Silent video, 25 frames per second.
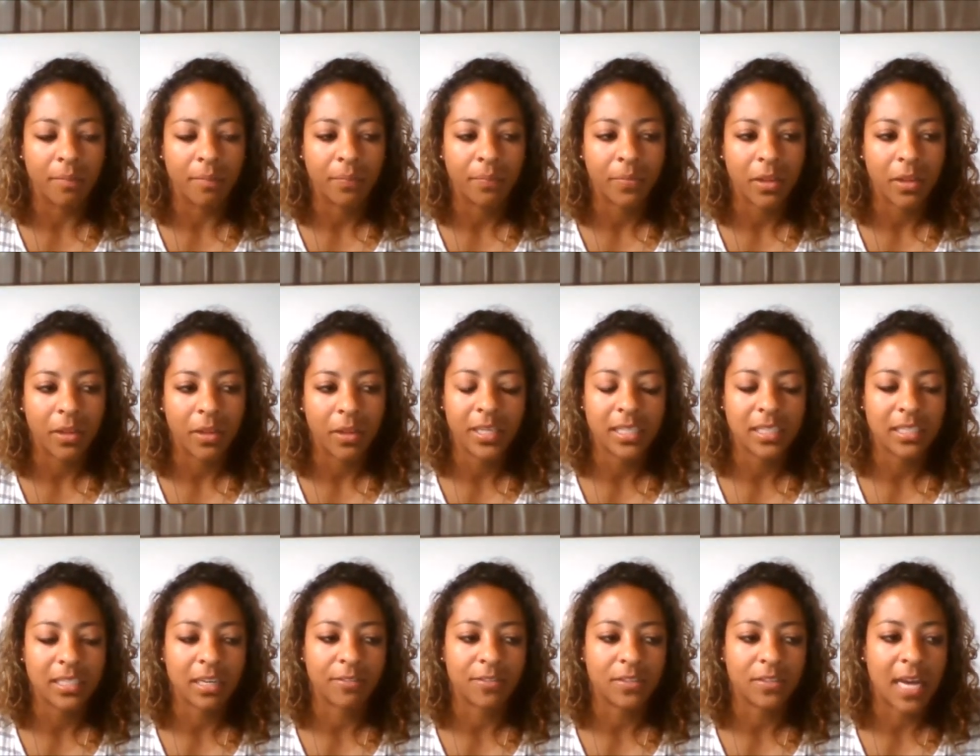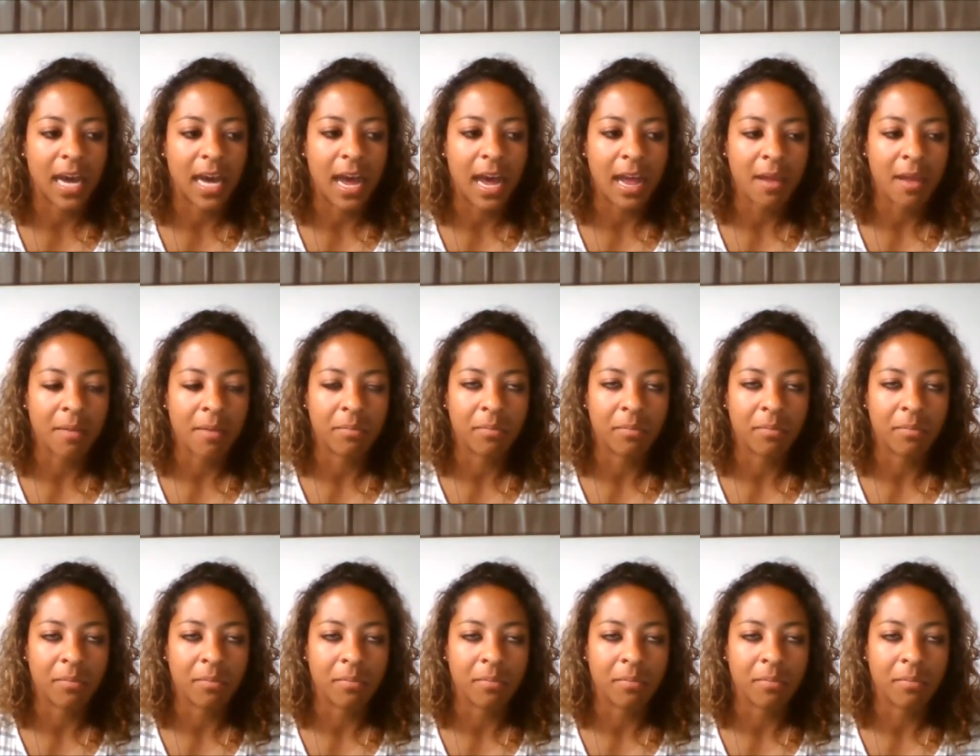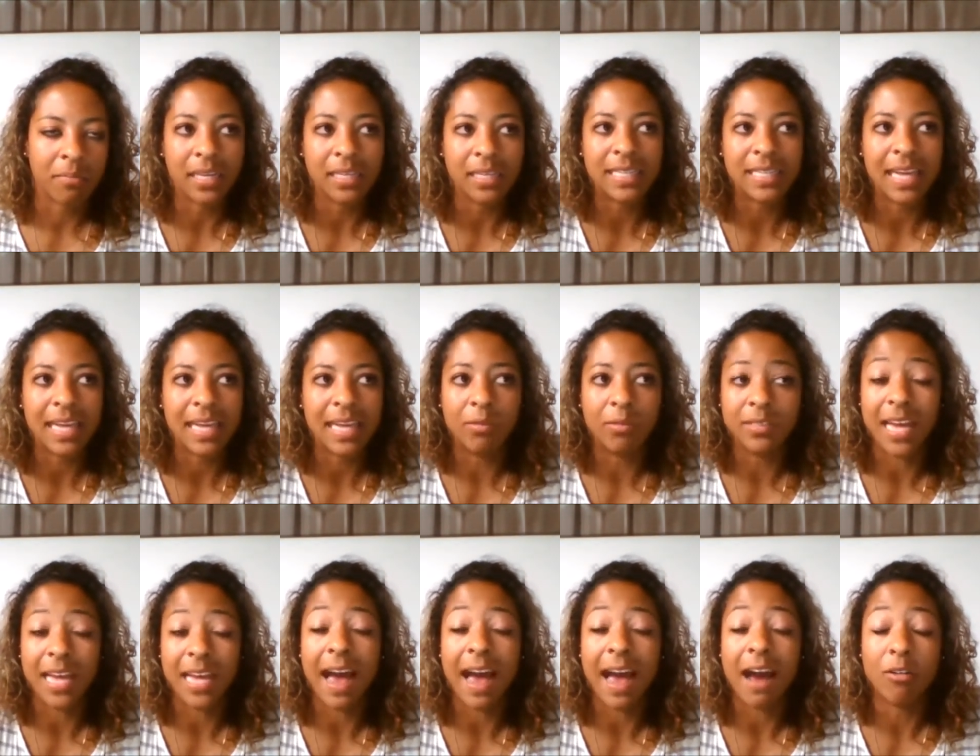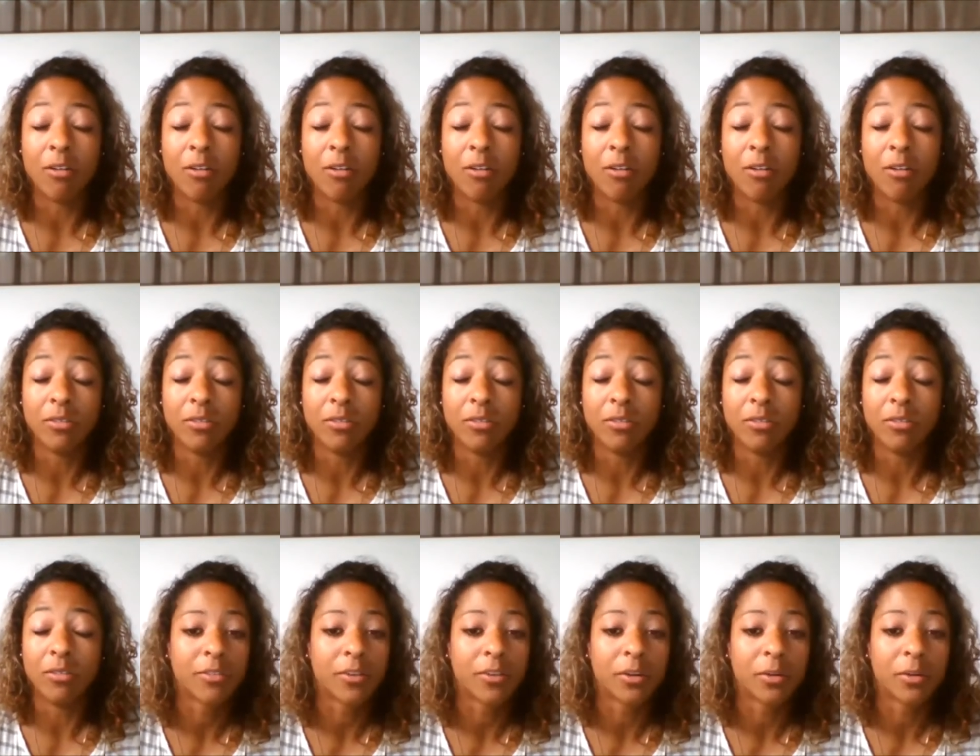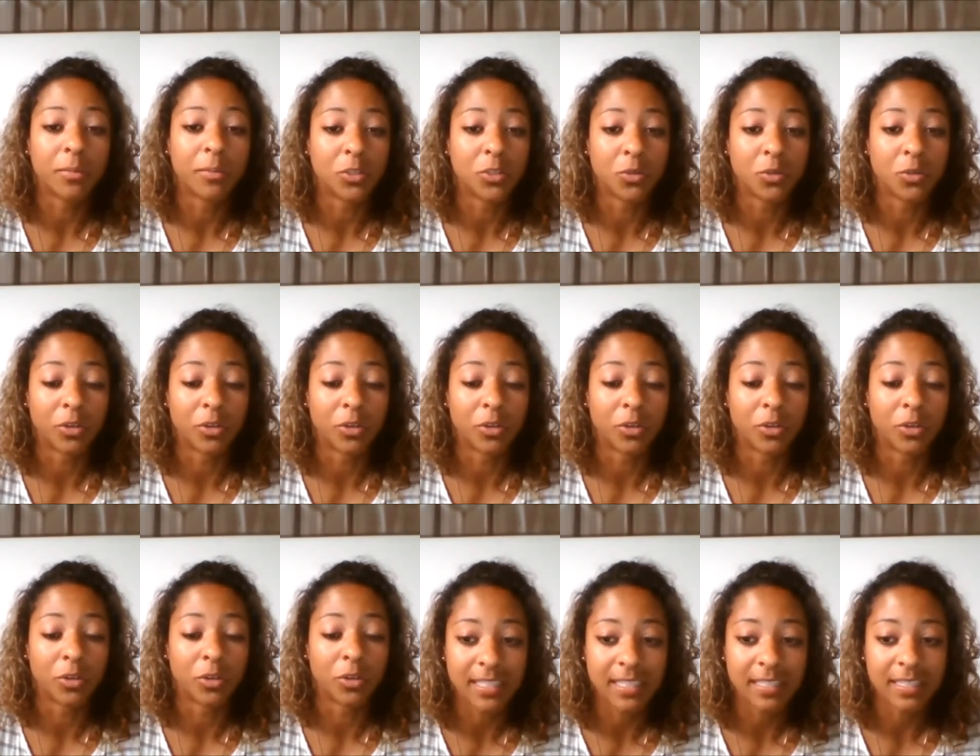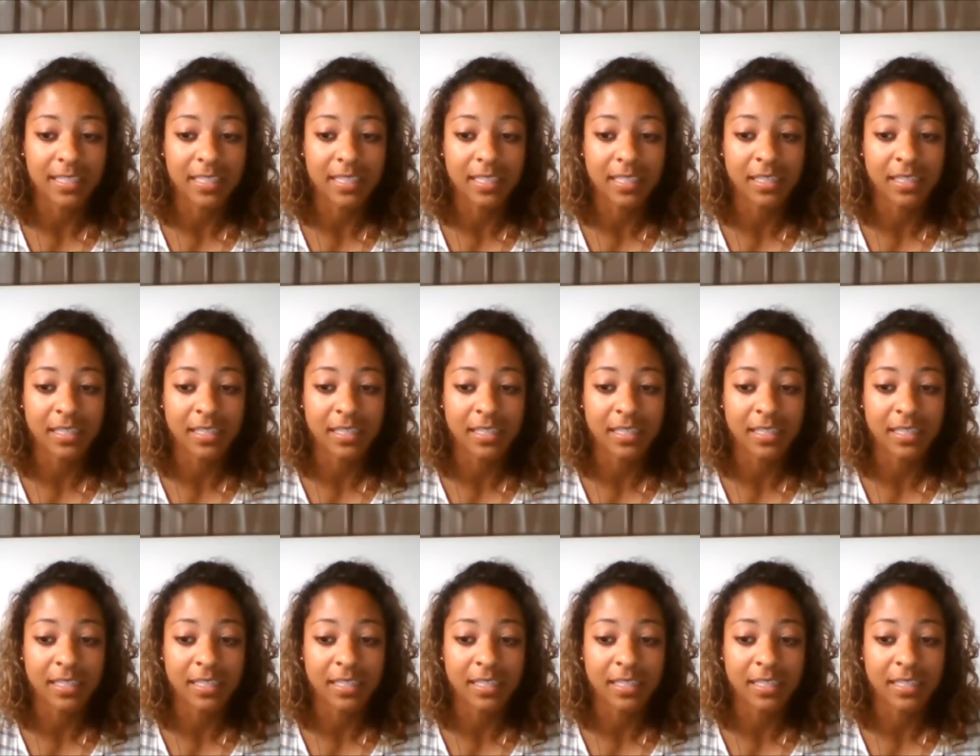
a really tough time because I was out for a majority of the season.